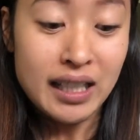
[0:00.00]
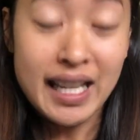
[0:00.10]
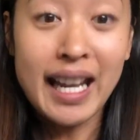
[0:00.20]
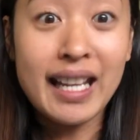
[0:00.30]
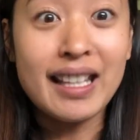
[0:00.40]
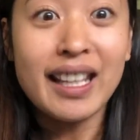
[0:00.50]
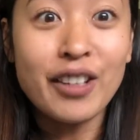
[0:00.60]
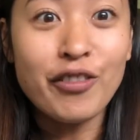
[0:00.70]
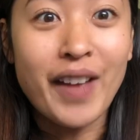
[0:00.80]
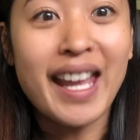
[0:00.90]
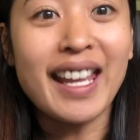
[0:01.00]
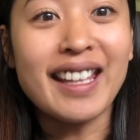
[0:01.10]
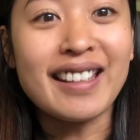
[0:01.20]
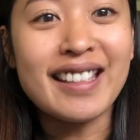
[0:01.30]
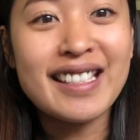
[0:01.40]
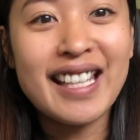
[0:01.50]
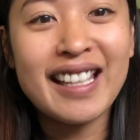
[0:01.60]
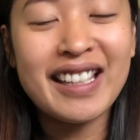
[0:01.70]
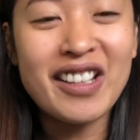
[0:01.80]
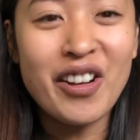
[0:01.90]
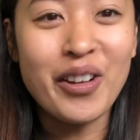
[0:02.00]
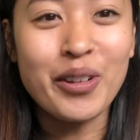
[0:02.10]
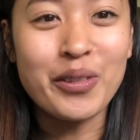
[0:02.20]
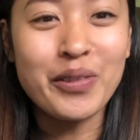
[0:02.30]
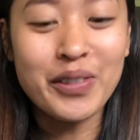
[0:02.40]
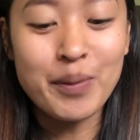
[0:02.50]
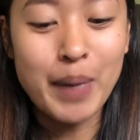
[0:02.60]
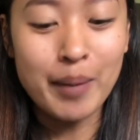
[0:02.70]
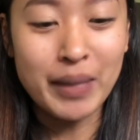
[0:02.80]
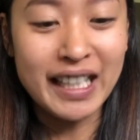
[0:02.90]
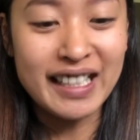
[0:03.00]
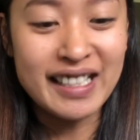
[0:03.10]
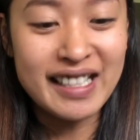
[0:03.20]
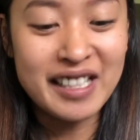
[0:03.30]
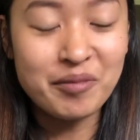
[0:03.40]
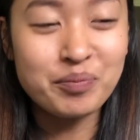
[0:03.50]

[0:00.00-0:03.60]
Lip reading: teething phase of puppies.